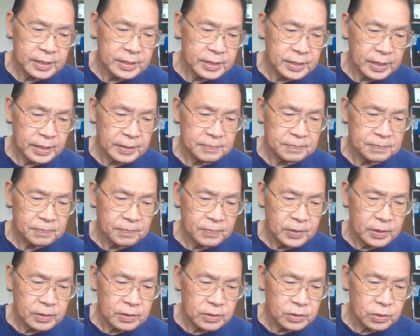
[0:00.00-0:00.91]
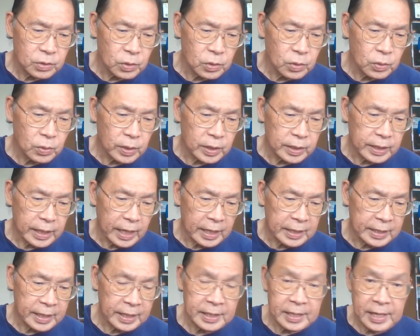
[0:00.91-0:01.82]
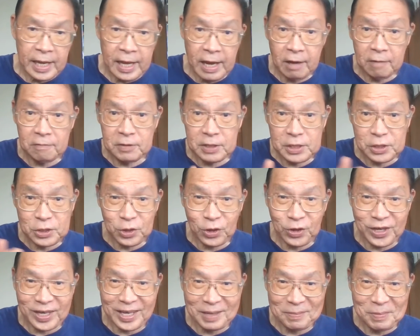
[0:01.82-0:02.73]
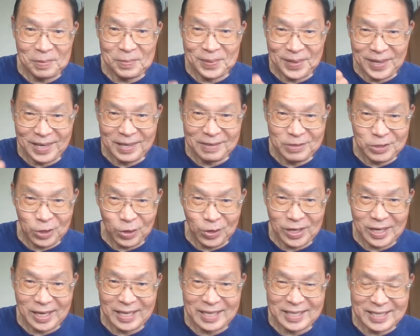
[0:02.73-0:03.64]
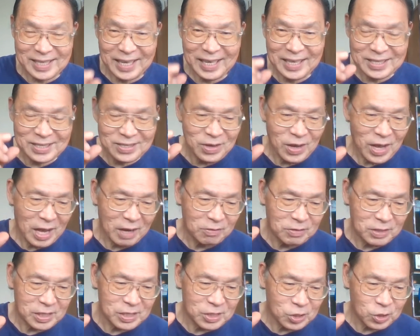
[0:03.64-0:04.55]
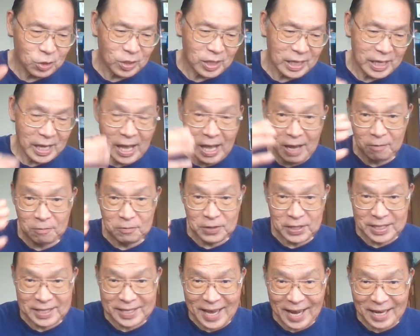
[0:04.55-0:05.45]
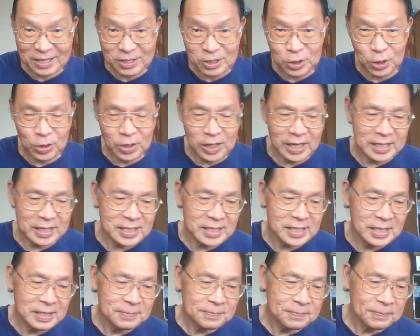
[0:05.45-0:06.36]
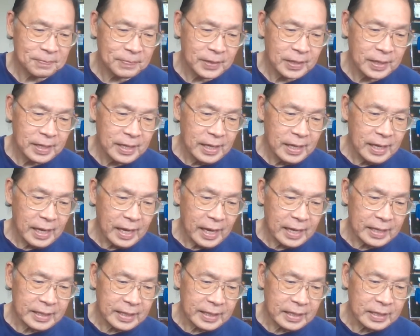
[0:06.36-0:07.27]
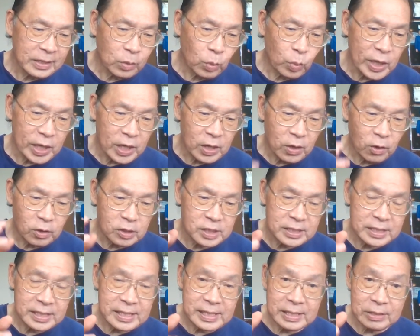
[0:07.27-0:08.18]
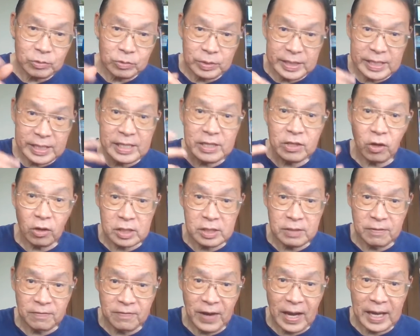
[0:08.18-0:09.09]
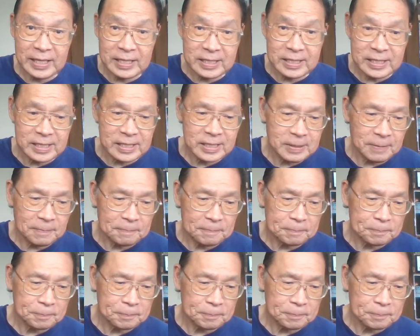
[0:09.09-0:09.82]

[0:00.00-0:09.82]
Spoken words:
And then healthy chocolate. People love chocolates. So healthy chocolate, healthy dark chocolates. And then a weight loss tea to detoxify the system.